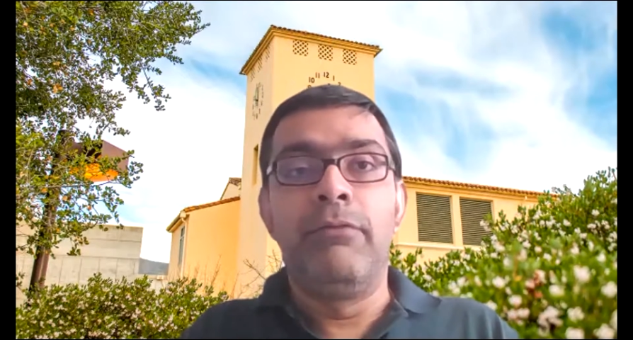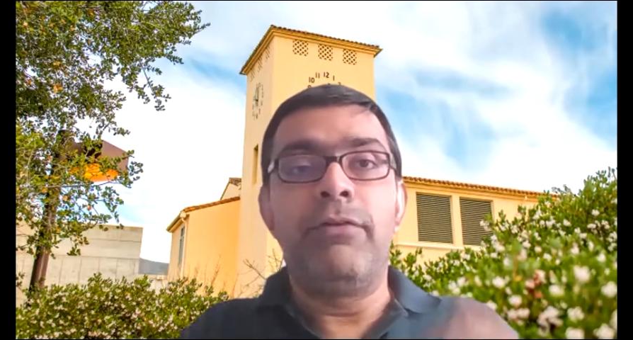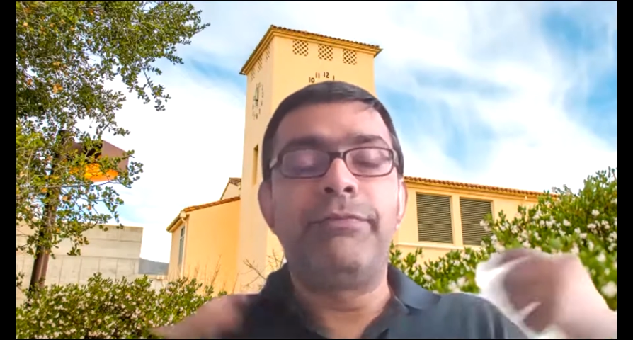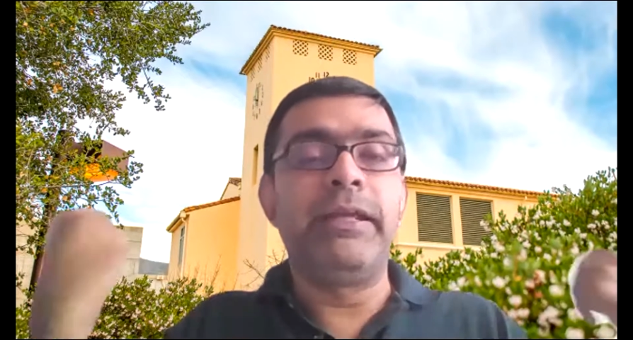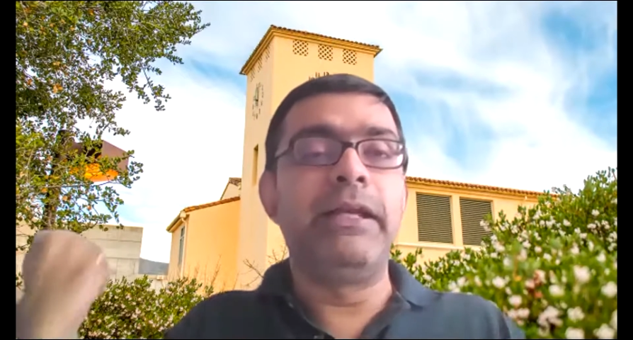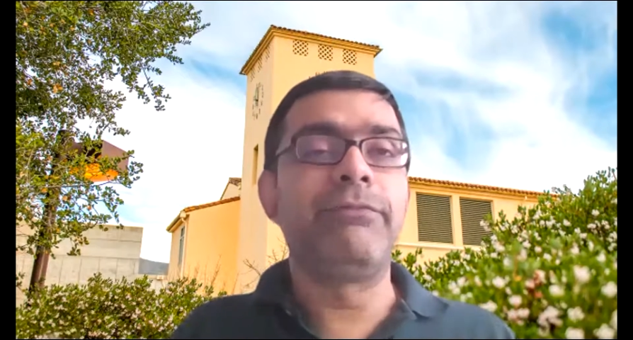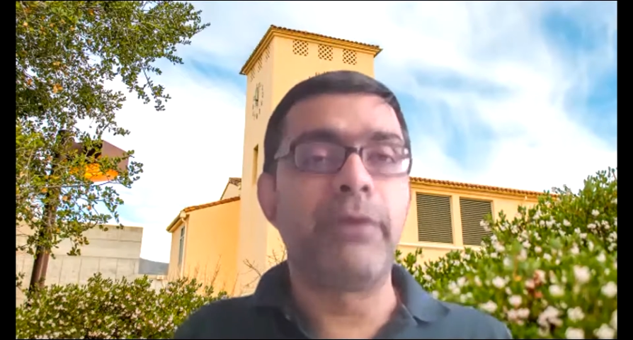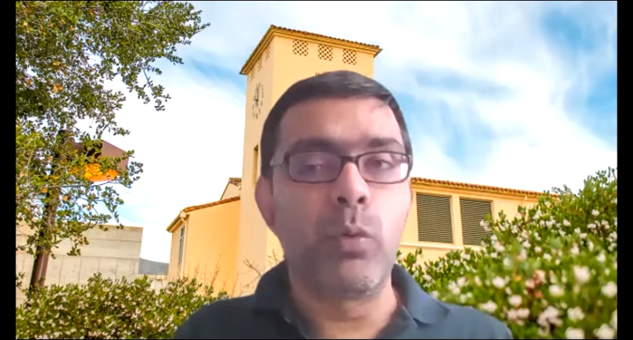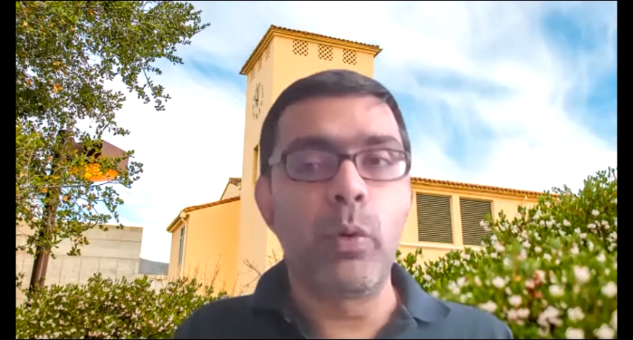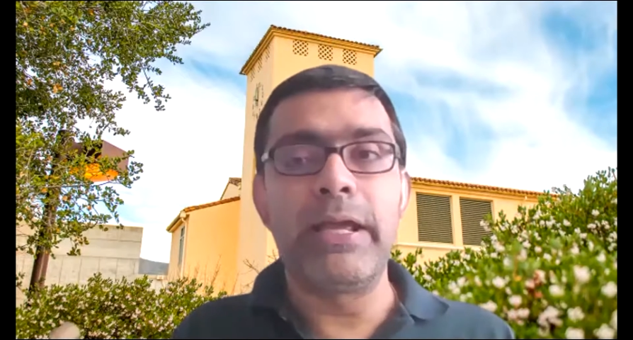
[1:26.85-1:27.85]
50
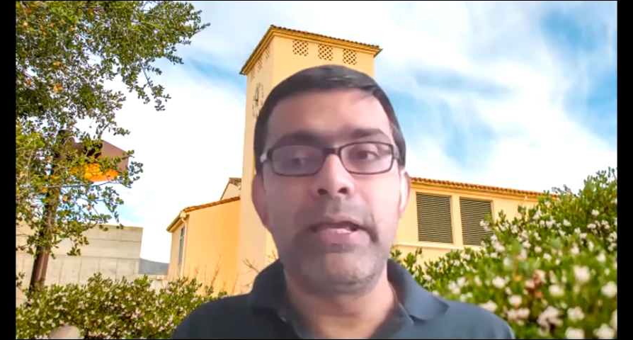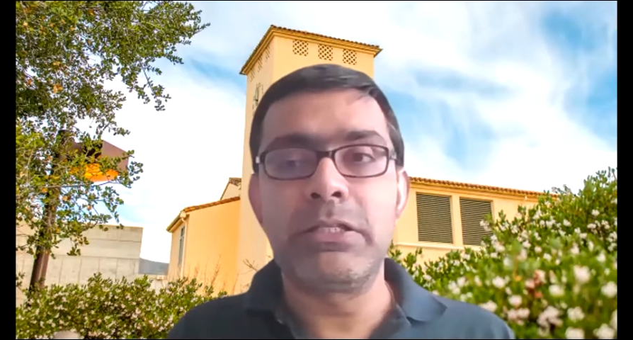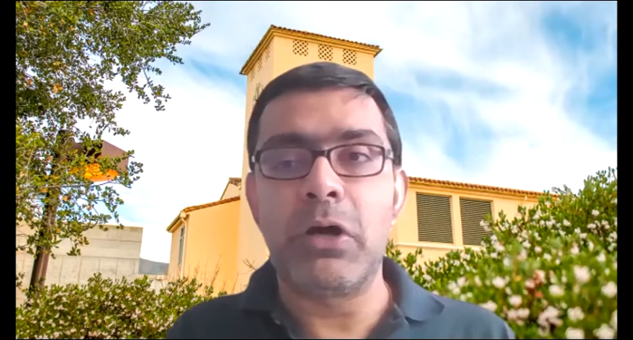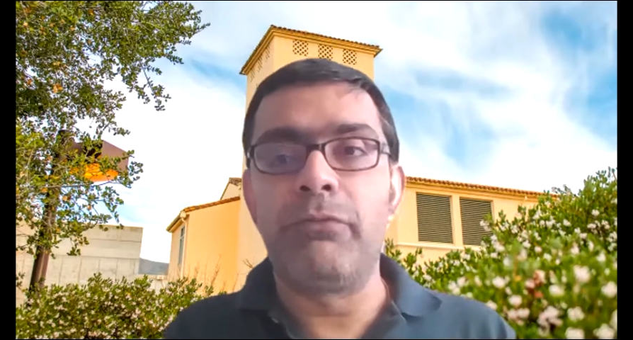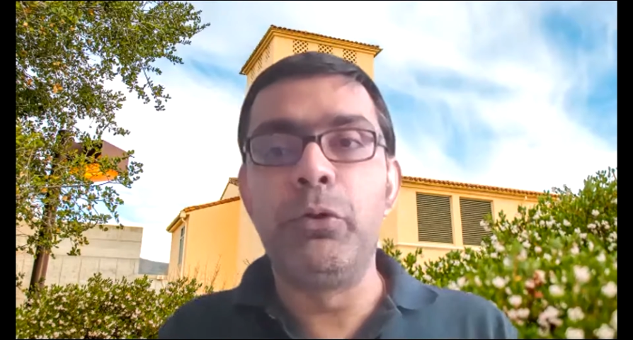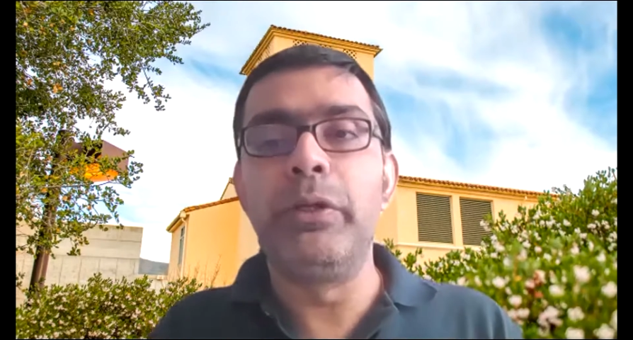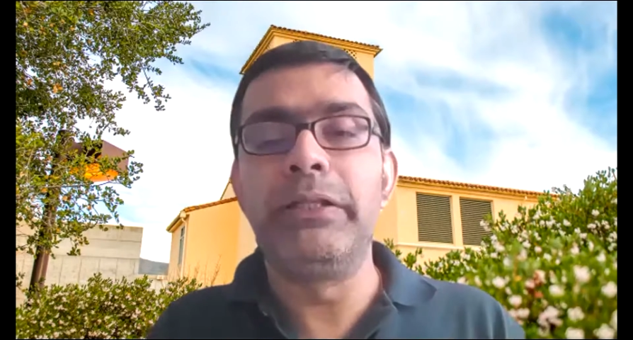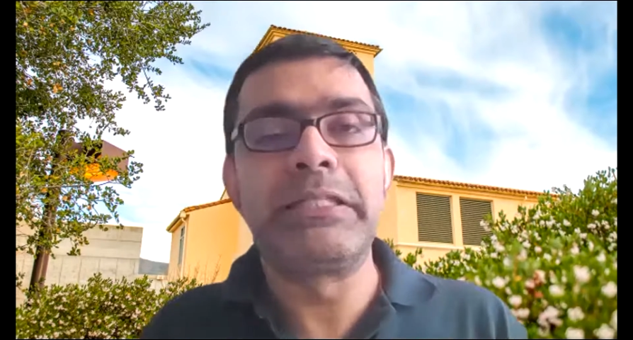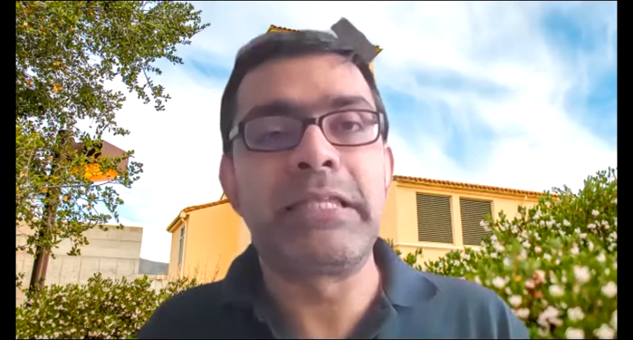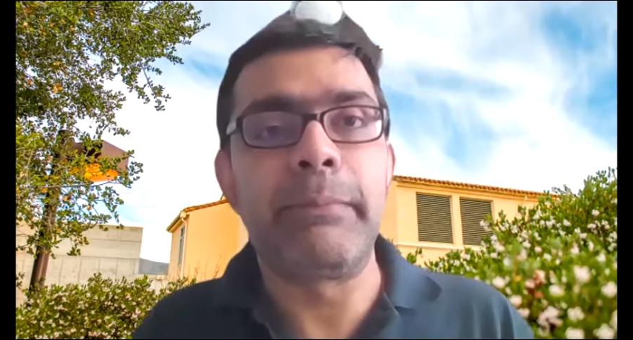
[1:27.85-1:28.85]
different ways of
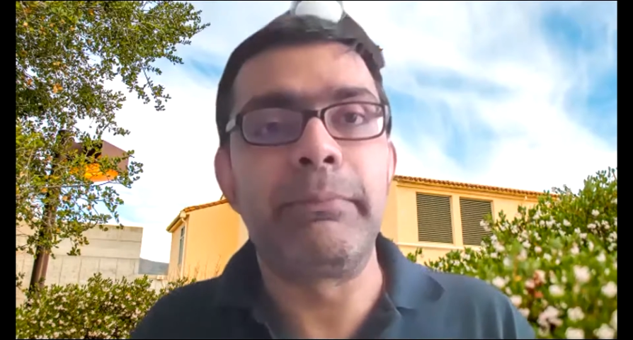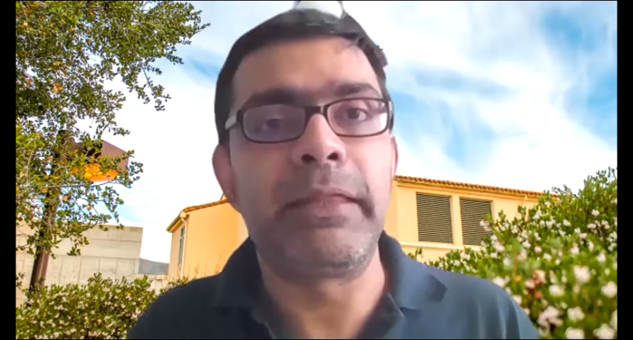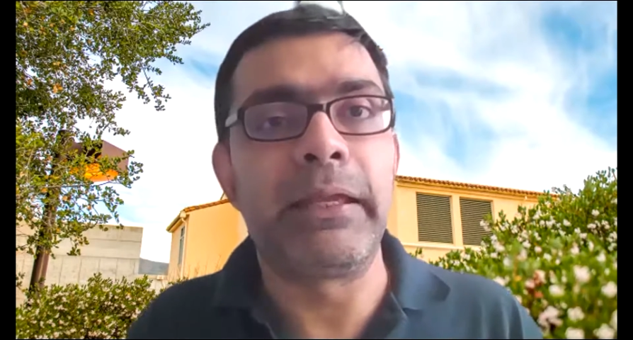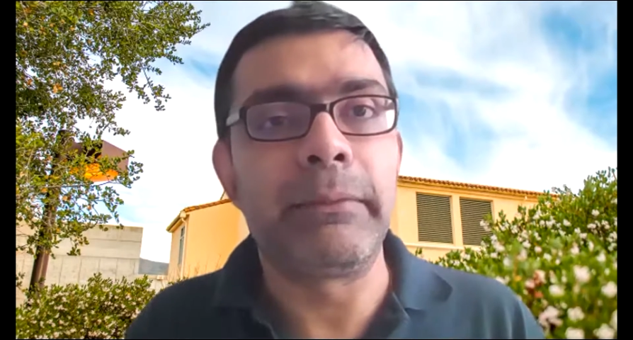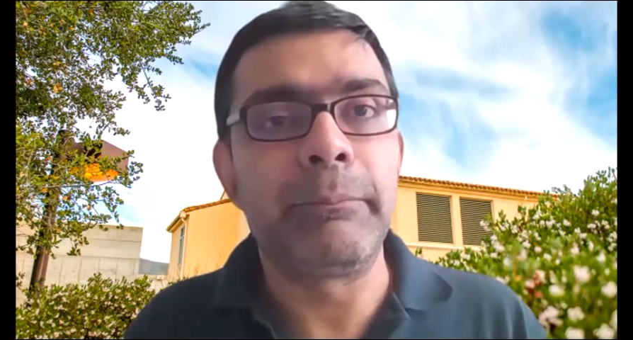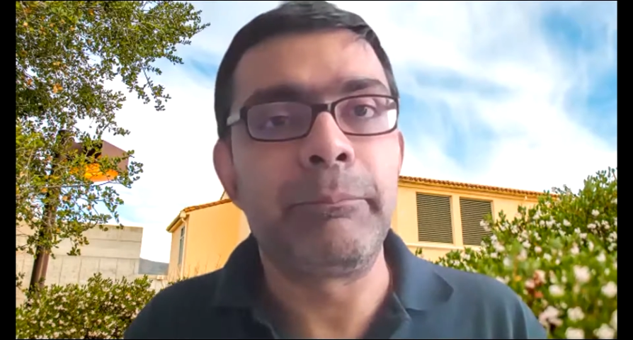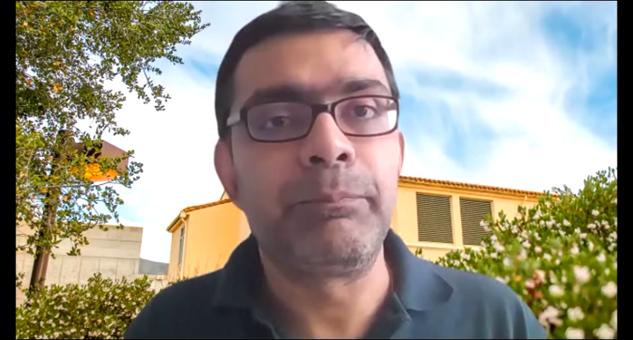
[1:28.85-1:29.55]
doing the same thing,